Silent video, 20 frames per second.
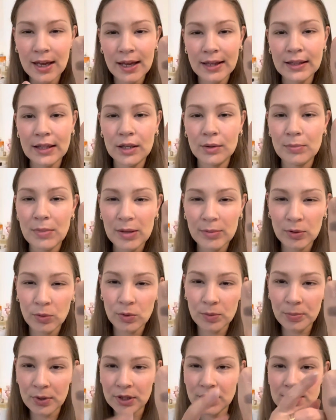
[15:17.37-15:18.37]
and then maybe
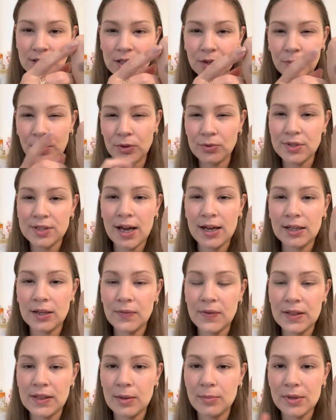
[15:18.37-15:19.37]
we'll put Tea Rose kind of
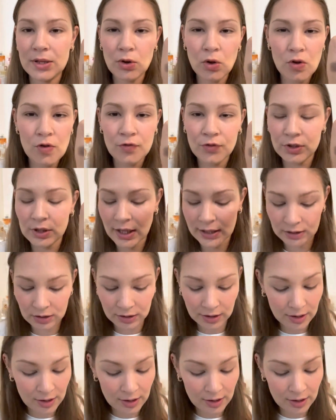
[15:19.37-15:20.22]
in the middle for like